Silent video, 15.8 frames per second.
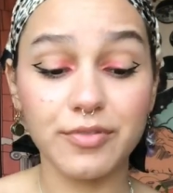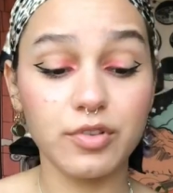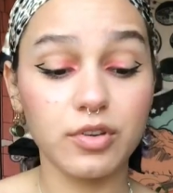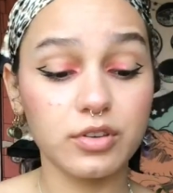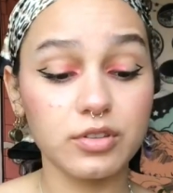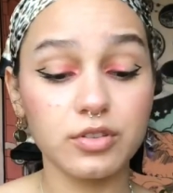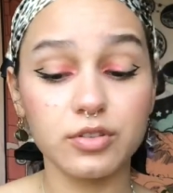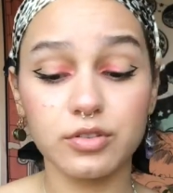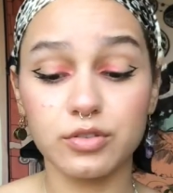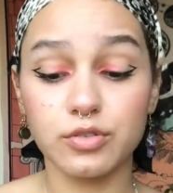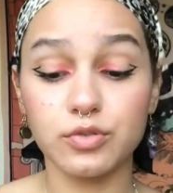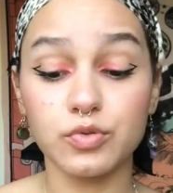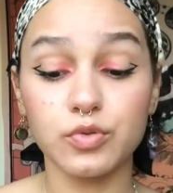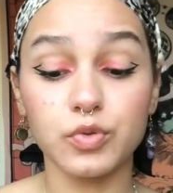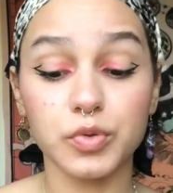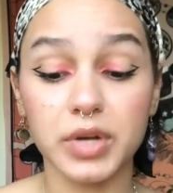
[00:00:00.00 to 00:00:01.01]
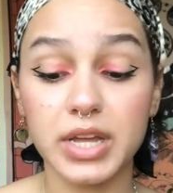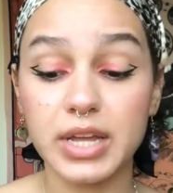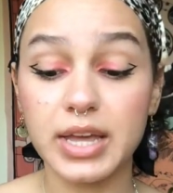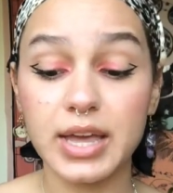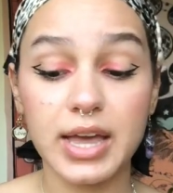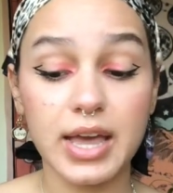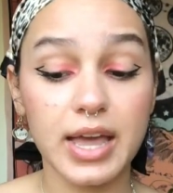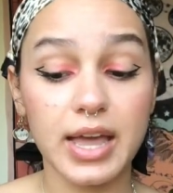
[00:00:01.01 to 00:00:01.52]
You guys are going to do great
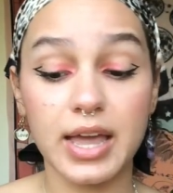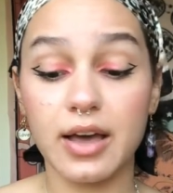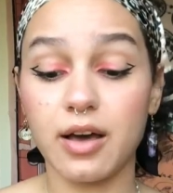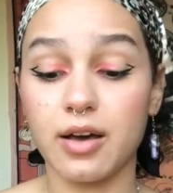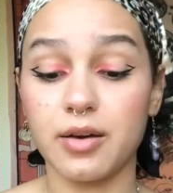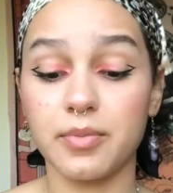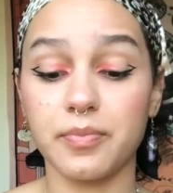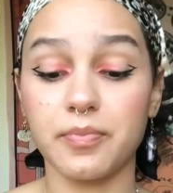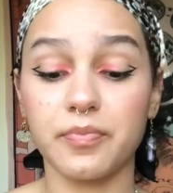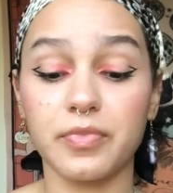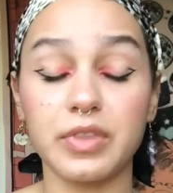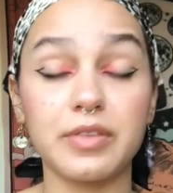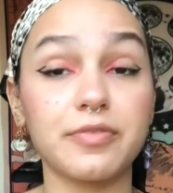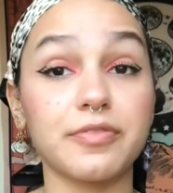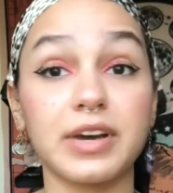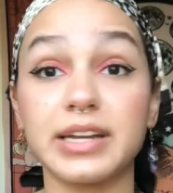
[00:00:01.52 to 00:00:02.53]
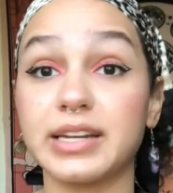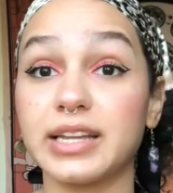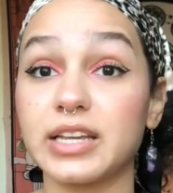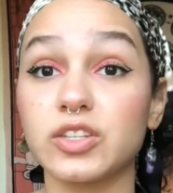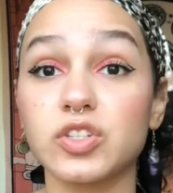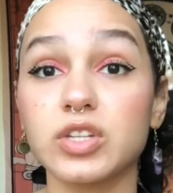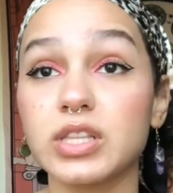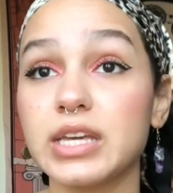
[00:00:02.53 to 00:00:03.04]

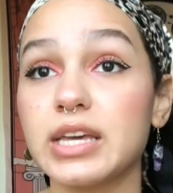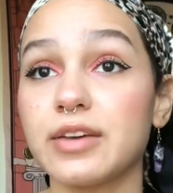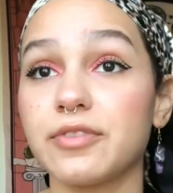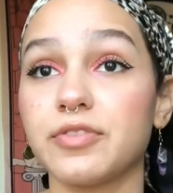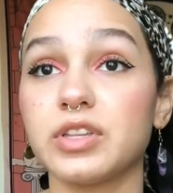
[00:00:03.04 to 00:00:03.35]
financially